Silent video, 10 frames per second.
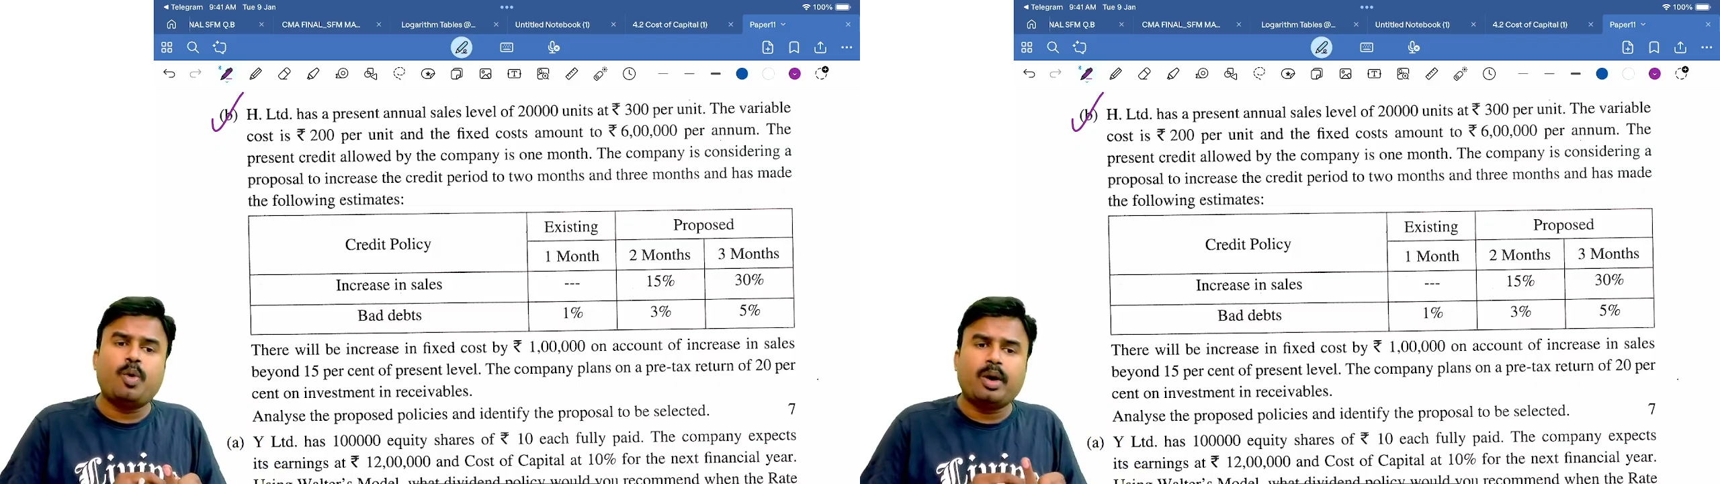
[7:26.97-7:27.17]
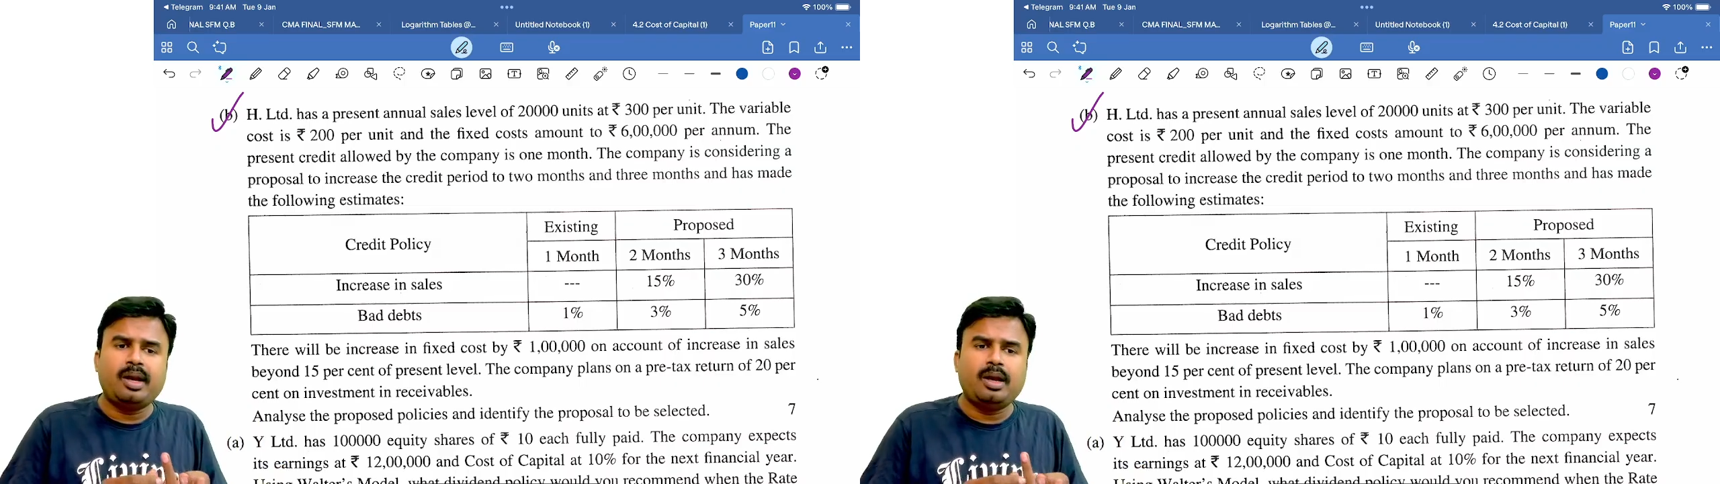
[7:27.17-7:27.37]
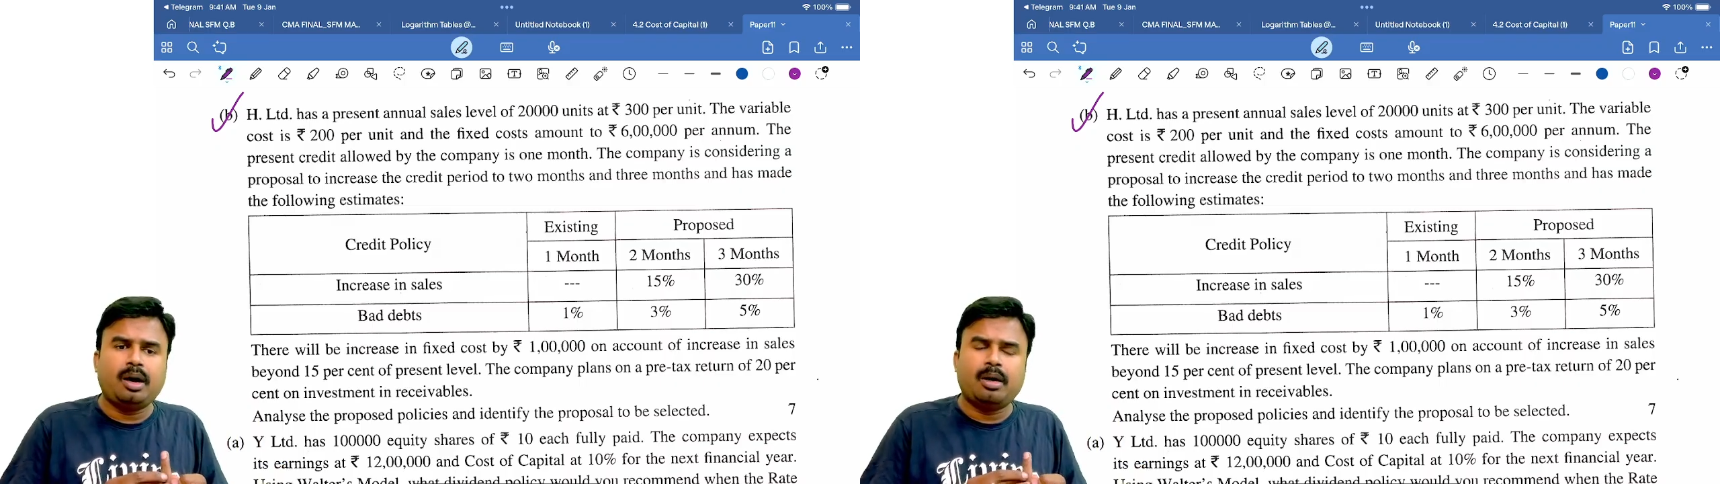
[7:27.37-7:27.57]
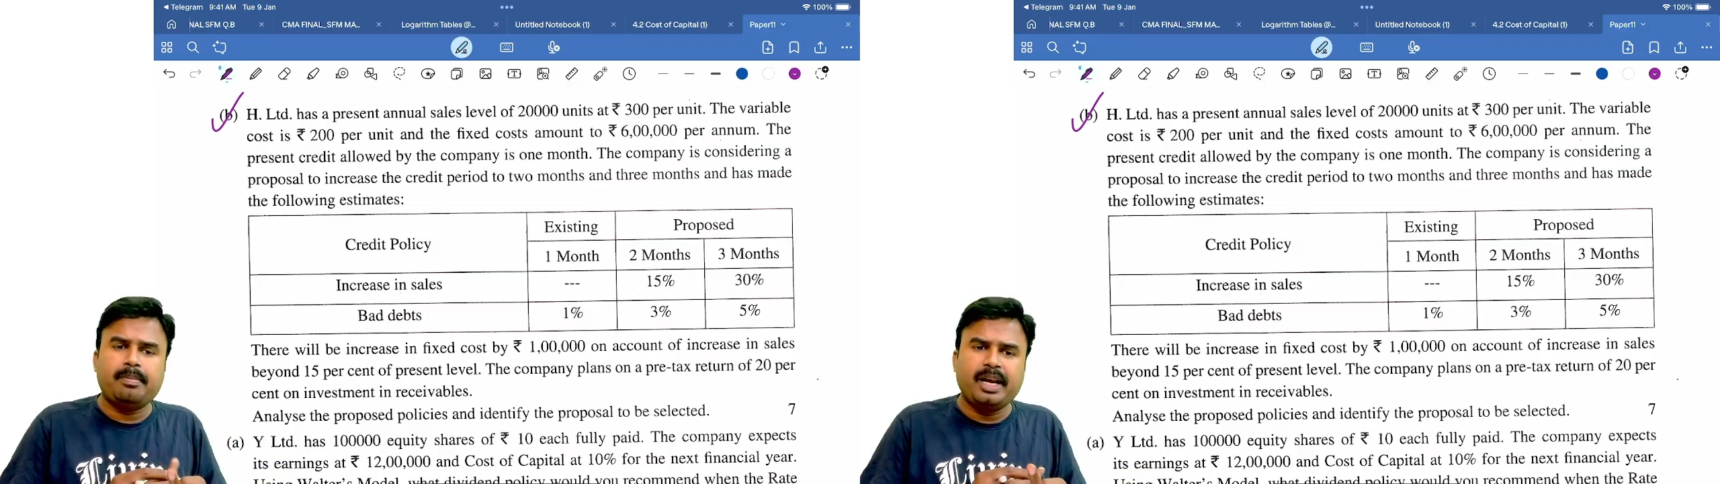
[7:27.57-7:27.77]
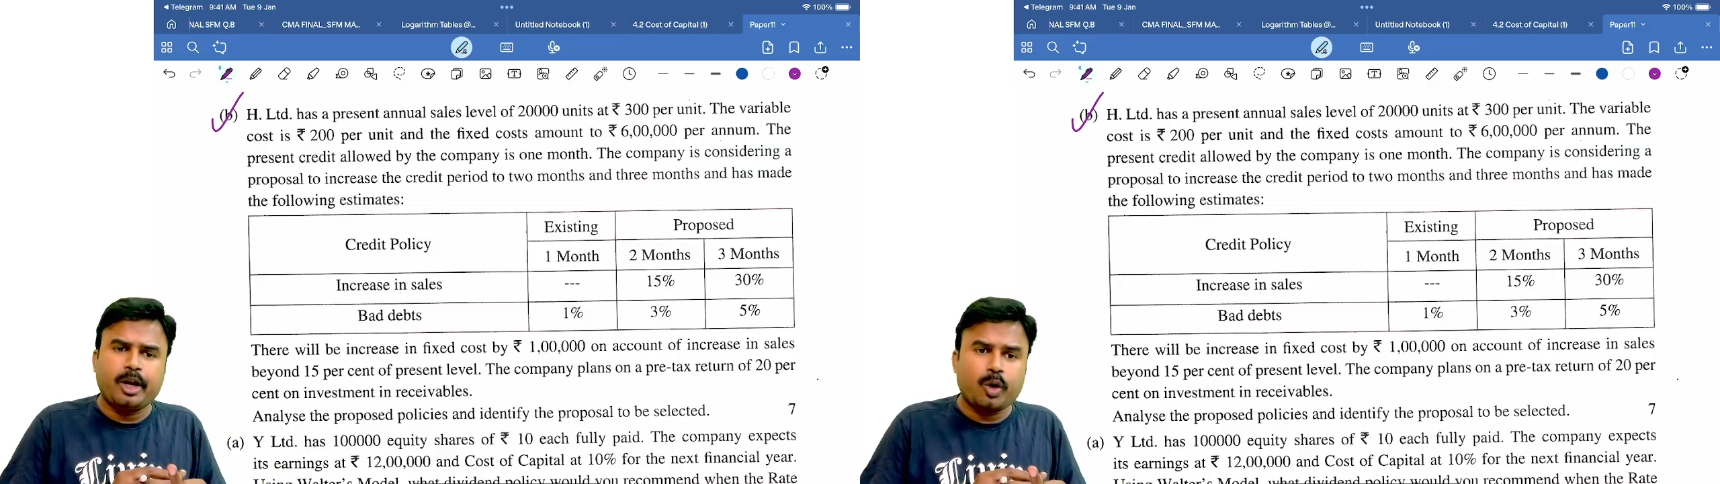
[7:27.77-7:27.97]
model
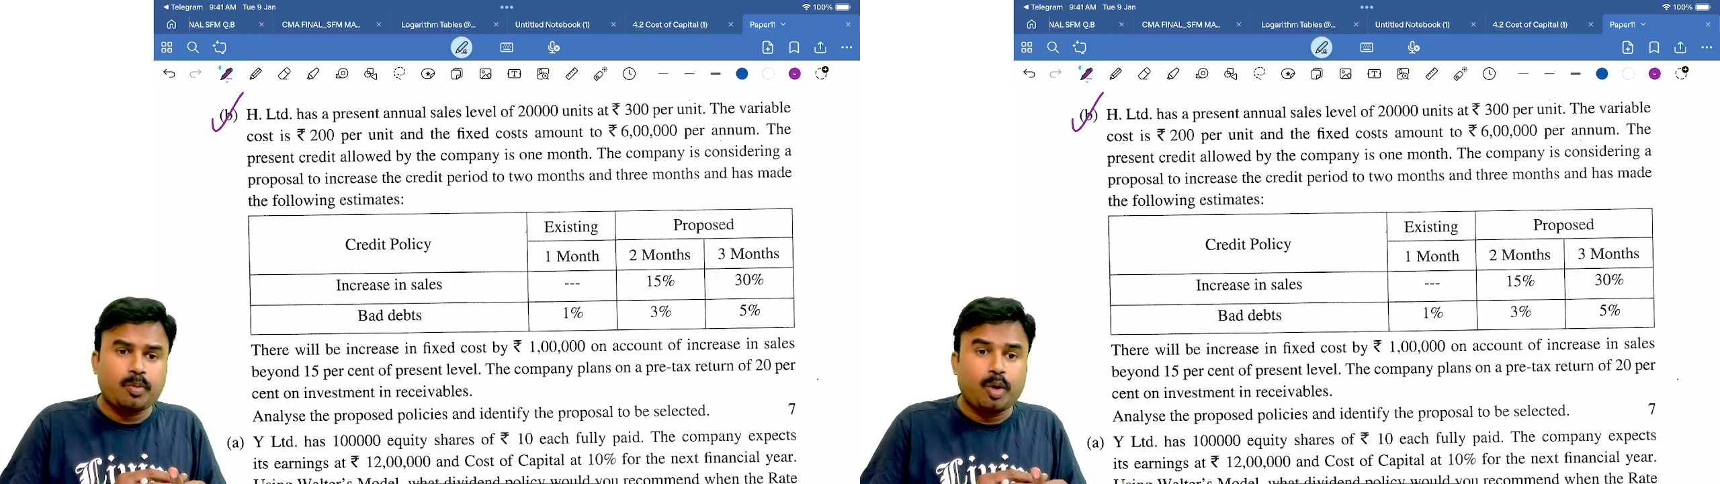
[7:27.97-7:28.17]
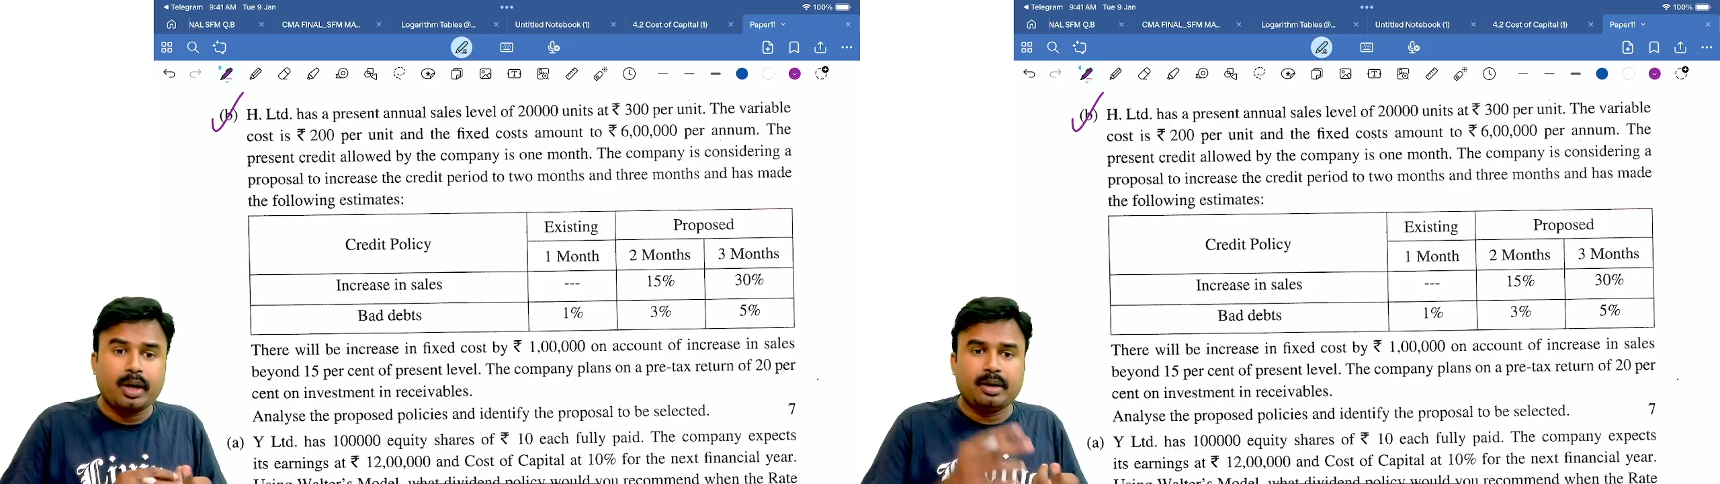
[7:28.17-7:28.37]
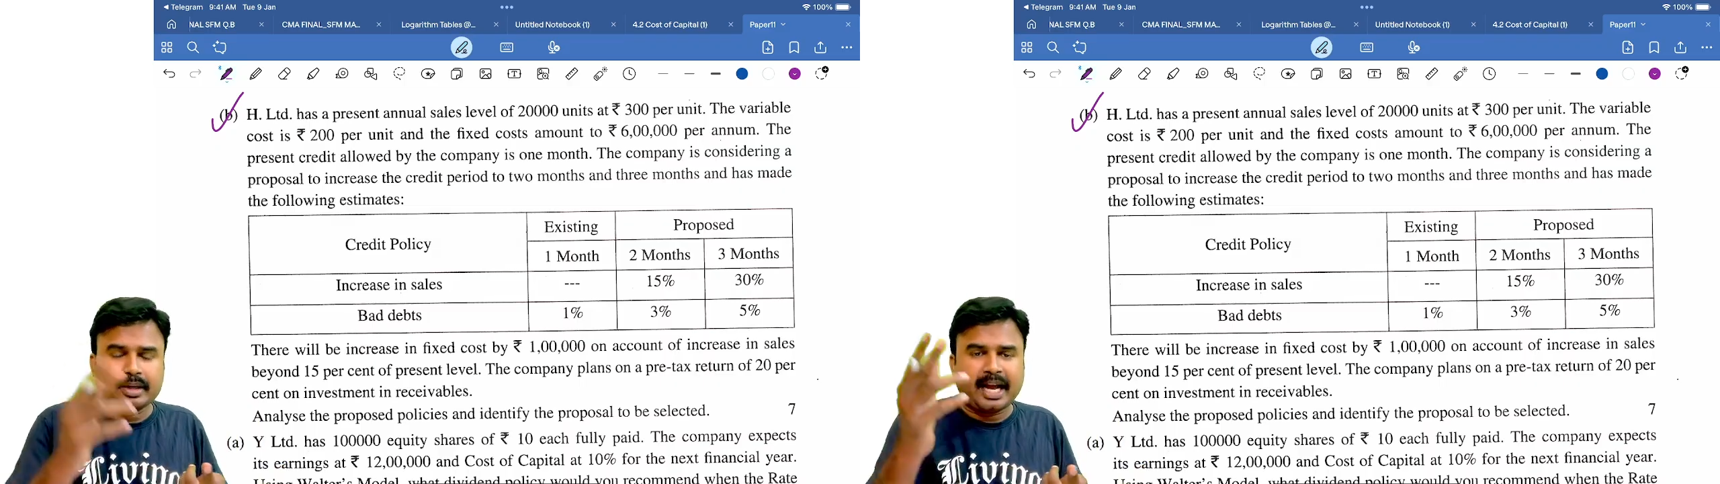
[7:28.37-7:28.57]
or Miller model,